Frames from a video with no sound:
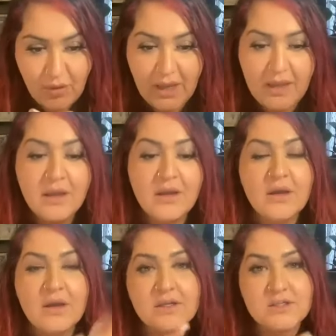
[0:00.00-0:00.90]
Okay,
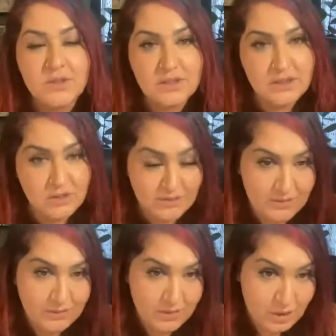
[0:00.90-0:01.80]
so you have
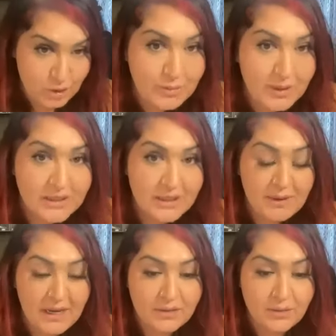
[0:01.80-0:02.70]
the
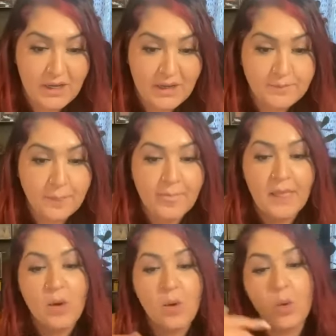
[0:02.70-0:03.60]
eumelanin pathway
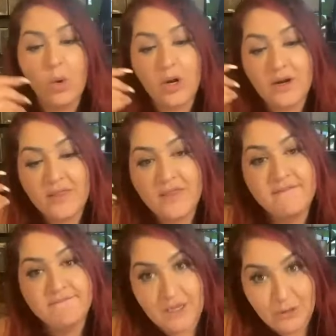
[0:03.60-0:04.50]
or the
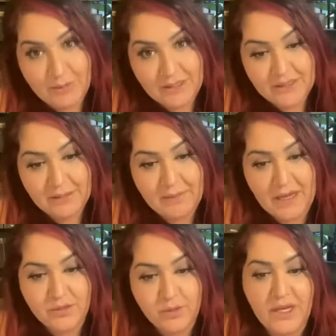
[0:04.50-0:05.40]
pheomelanin
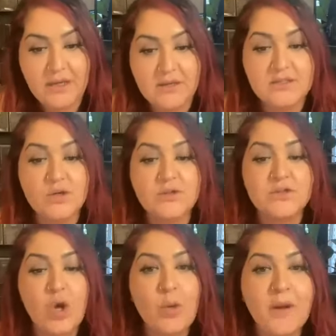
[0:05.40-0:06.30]
pathway. So
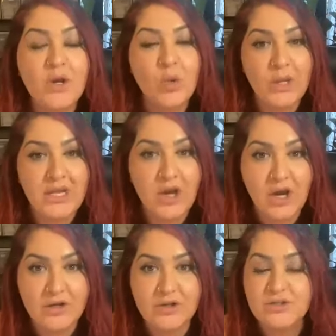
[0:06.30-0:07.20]

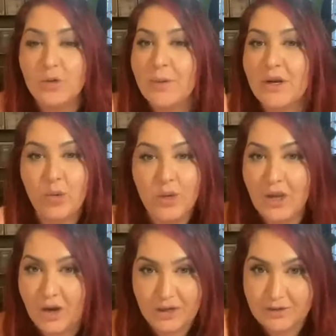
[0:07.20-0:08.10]
dopaquinon or
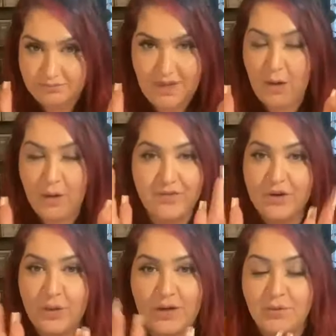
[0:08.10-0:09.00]
dopaquion, however
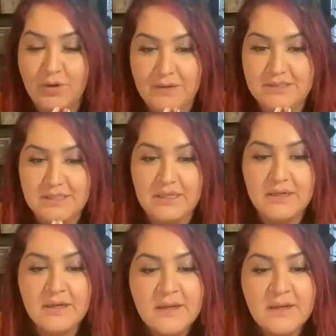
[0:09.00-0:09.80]
you want to pronounce it,